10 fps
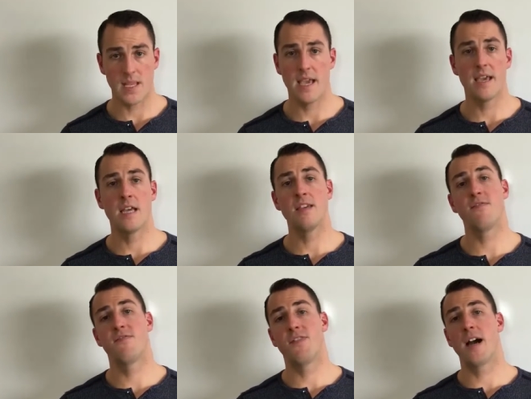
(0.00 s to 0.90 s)
Okay? And
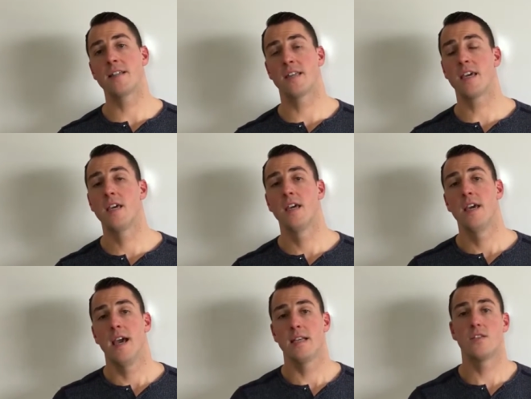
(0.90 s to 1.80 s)
then finally,
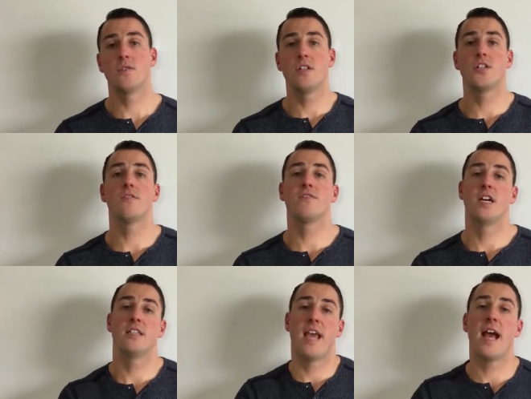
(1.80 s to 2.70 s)
as soon as you've
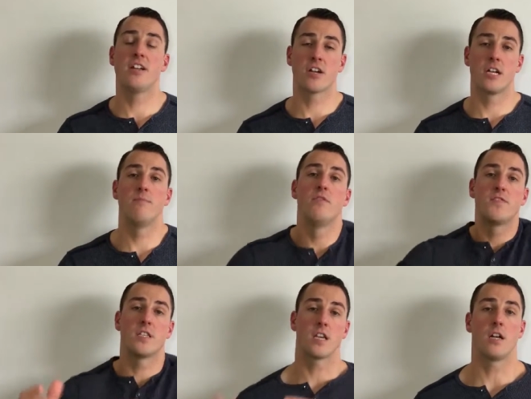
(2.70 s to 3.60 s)
done that, you're going to
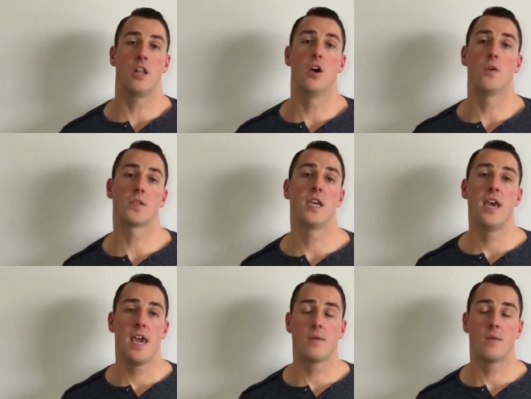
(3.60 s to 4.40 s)
move to the close.